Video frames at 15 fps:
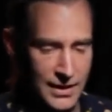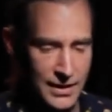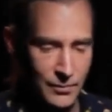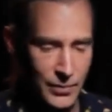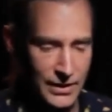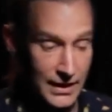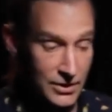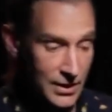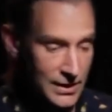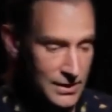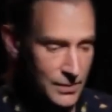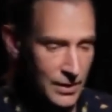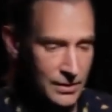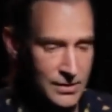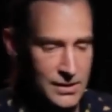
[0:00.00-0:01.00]
But that
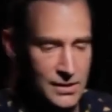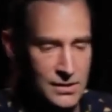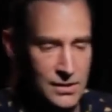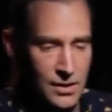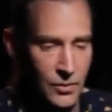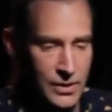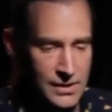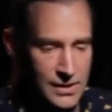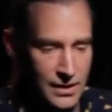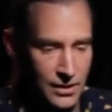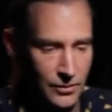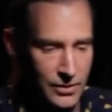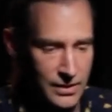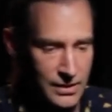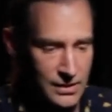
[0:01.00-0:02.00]
transparency is always there
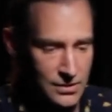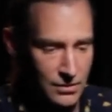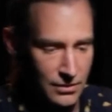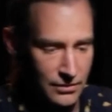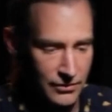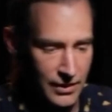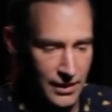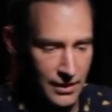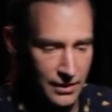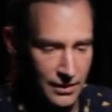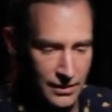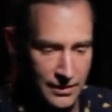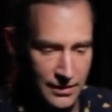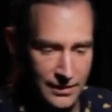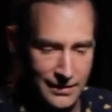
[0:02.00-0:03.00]
with these sort of
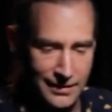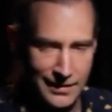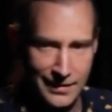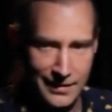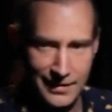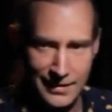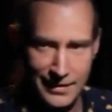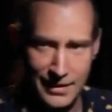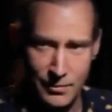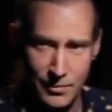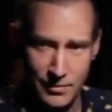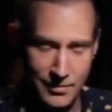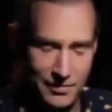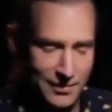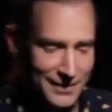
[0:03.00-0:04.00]
AR
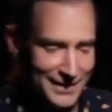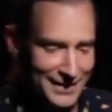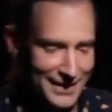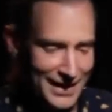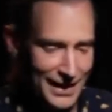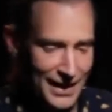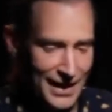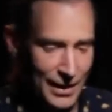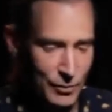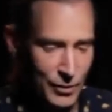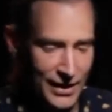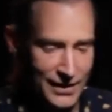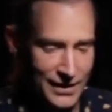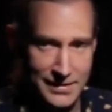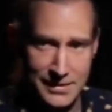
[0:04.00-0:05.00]

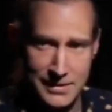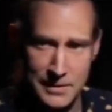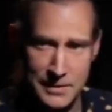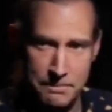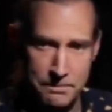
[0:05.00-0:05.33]
apparatuses.